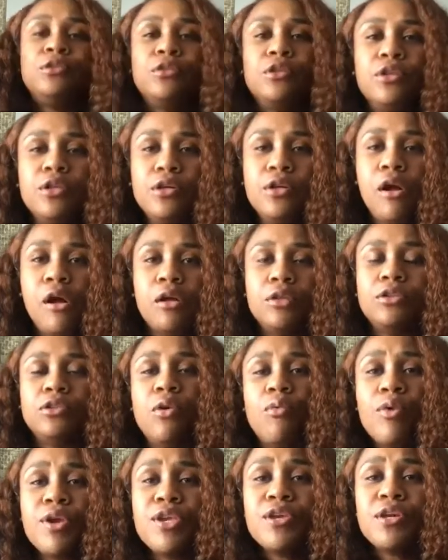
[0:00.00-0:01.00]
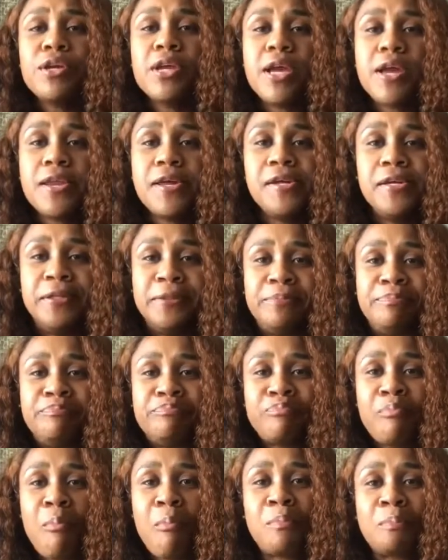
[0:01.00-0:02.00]
Good. So when you get here,
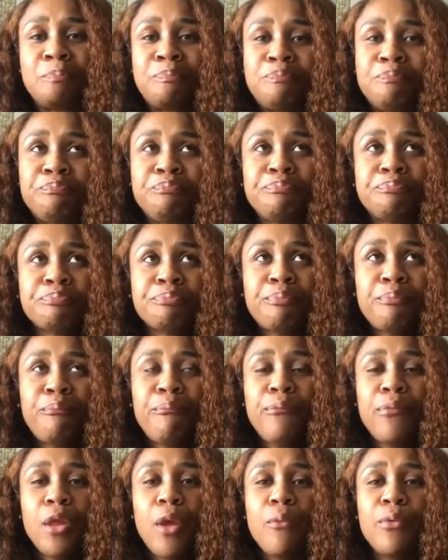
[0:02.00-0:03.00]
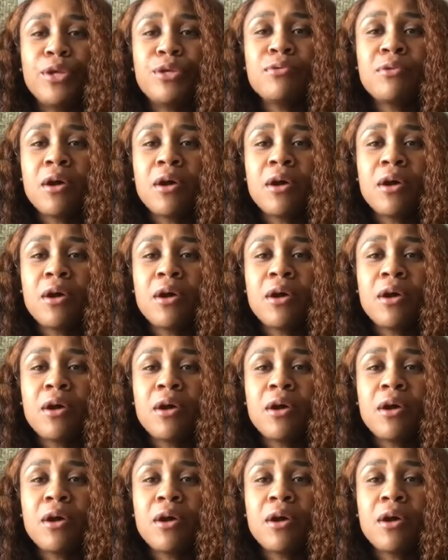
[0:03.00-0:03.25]
when